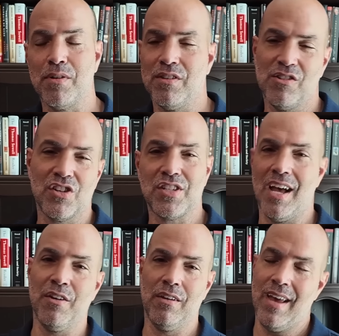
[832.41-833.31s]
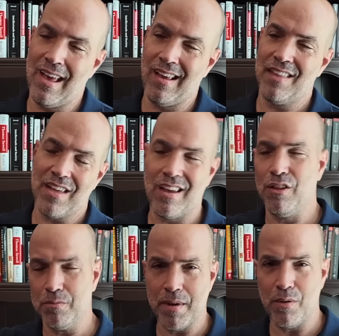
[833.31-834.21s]
But they're just telling you, "Hey, I thought you
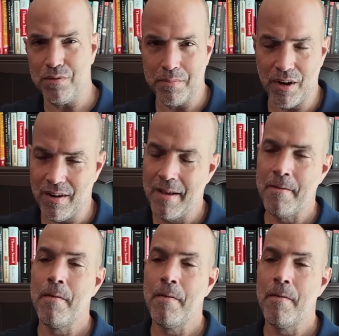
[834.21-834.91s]
looked better with the beard."